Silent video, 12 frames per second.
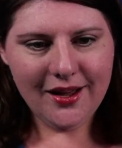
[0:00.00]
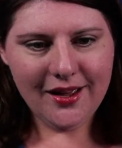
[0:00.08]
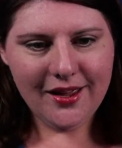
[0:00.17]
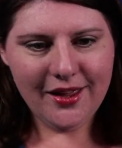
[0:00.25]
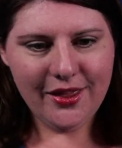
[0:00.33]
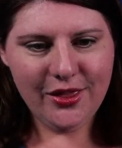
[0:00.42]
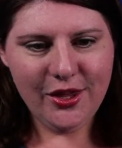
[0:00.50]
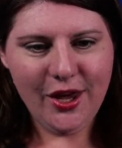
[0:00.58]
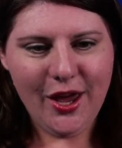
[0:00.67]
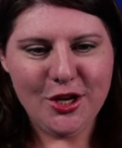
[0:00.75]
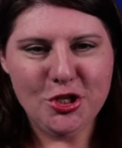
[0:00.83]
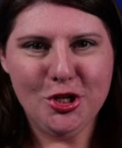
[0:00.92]
the
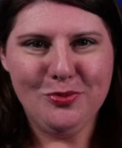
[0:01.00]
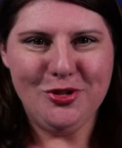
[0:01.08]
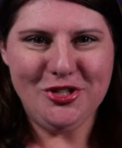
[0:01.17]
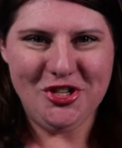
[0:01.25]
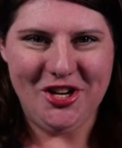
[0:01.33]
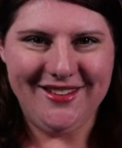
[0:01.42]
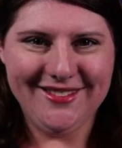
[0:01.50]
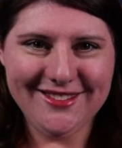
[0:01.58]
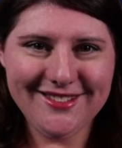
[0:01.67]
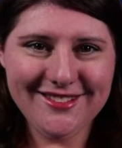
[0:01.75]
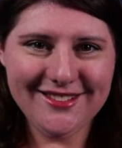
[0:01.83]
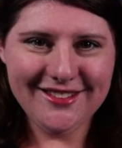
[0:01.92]
ancient
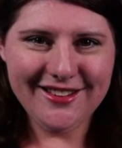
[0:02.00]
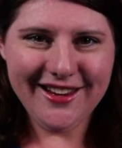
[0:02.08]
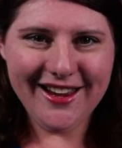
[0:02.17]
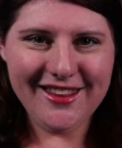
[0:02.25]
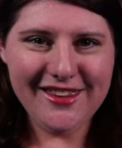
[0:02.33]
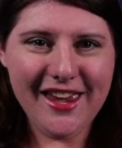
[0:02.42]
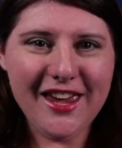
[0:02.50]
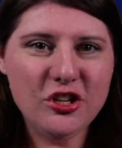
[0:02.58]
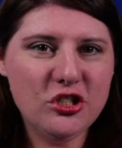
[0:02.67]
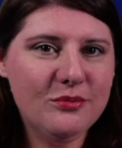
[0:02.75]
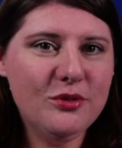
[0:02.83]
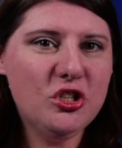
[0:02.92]
machines. And the
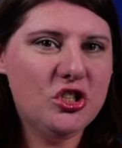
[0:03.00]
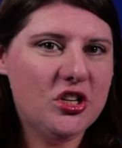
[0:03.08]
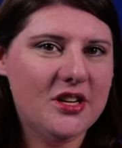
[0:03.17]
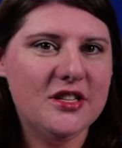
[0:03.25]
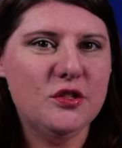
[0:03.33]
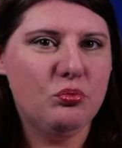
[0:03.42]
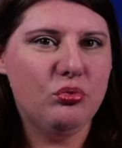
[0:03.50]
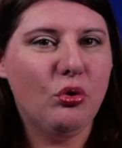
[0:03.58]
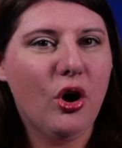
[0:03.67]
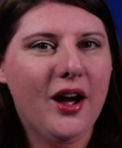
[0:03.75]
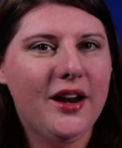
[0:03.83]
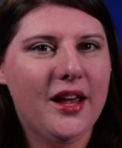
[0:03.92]
ancient machines
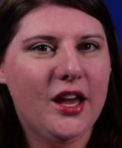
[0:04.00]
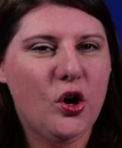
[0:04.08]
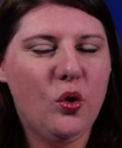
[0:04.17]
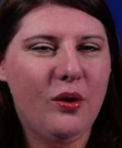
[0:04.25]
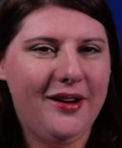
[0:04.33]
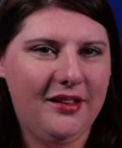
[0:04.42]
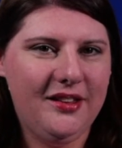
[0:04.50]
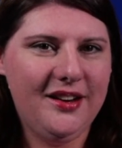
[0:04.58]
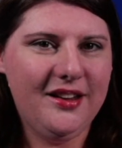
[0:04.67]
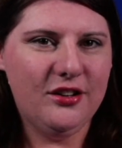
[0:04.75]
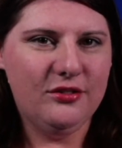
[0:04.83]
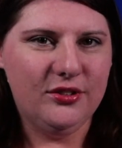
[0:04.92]
brought a quality
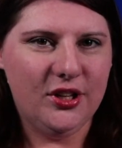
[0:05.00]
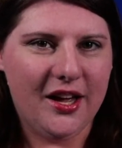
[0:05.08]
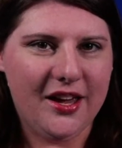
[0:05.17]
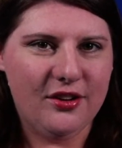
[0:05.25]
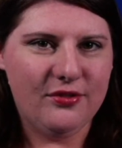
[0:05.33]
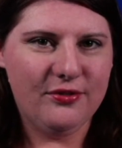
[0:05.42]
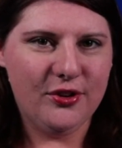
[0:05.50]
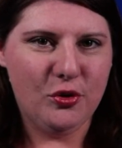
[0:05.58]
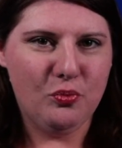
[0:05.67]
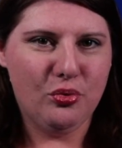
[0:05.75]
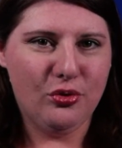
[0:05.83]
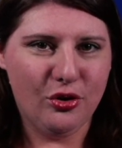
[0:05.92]
of life
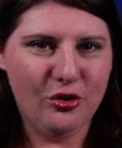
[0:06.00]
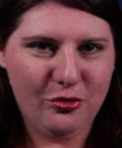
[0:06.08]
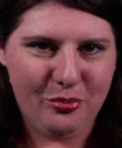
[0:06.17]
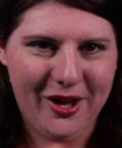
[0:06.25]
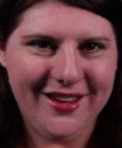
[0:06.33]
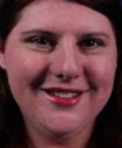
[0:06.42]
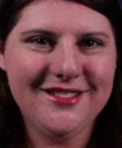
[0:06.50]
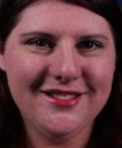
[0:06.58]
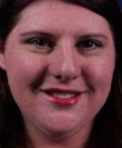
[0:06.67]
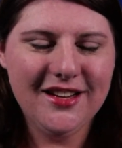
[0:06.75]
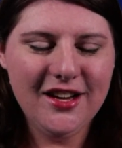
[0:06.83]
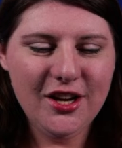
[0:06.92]
improvement
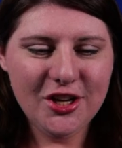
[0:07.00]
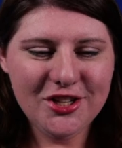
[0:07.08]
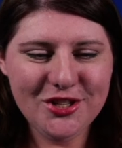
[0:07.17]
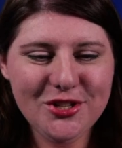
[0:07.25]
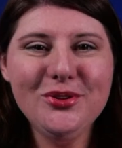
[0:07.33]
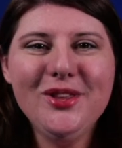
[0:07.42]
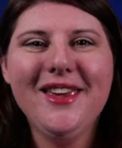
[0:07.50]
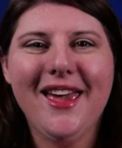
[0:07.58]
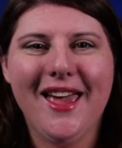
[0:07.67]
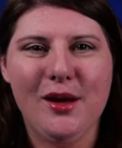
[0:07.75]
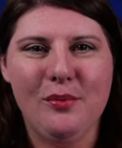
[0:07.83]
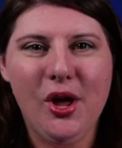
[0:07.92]
to the
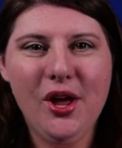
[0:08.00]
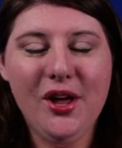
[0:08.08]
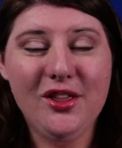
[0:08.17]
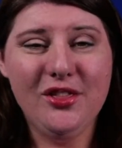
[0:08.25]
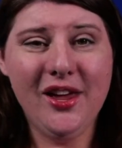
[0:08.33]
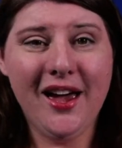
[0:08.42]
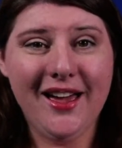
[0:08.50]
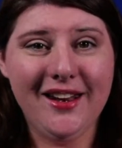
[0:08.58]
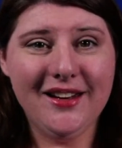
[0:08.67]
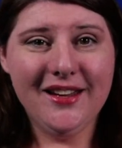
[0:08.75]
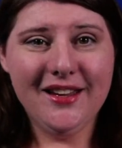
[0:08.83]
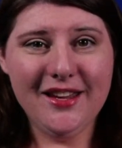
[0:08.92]
game that
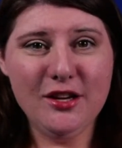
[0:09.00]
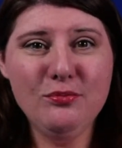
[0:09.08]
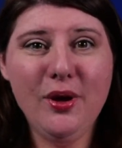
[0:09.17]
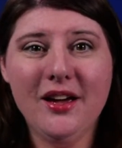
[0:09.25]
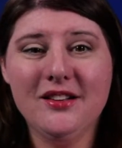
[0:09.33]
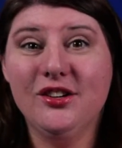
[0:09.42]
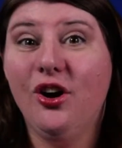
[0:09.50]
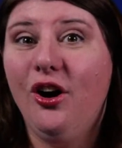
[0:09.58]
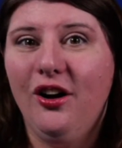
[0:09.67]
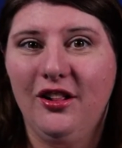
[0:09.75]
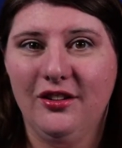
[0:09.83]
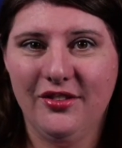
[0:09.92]
impacted
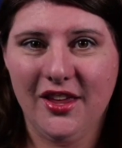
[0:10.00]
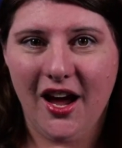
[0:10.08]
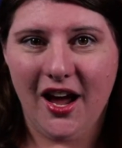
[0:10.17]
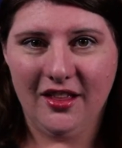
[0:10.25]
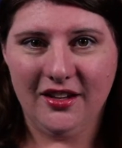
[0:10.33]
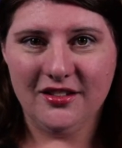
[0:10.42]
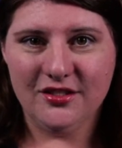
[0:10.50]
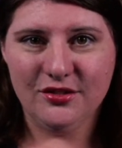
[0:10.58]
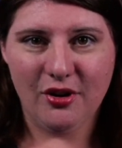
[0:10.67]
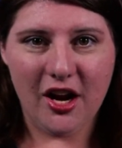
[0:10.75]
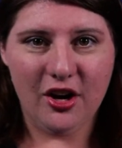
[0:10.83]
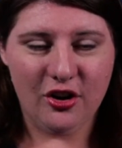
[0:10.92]
all of the islands,
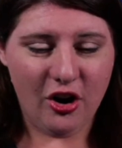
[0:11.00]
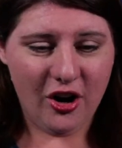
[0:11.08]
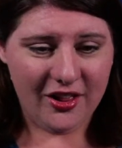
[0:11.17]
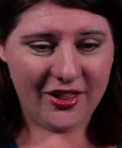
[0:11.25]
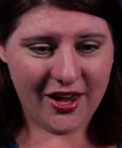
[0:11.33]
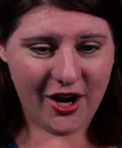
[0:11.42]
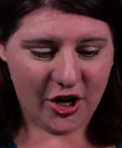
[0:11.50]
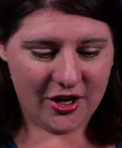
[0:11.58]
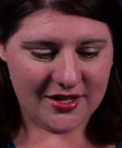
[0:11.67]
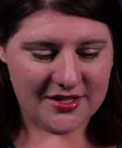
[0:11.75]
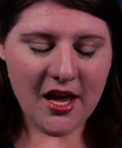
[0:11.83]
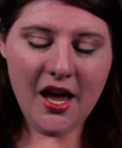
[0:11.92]
right? Or all of the
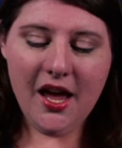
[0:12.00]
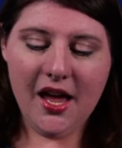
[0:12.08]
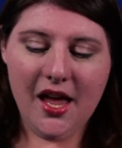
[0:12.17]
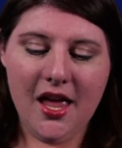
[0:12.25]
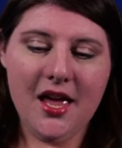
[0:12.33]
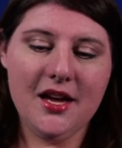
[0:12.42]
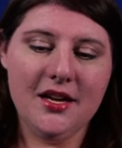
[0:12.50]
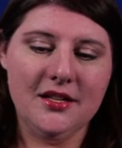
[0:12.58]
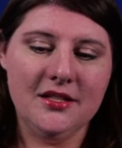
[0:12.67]
areas. And,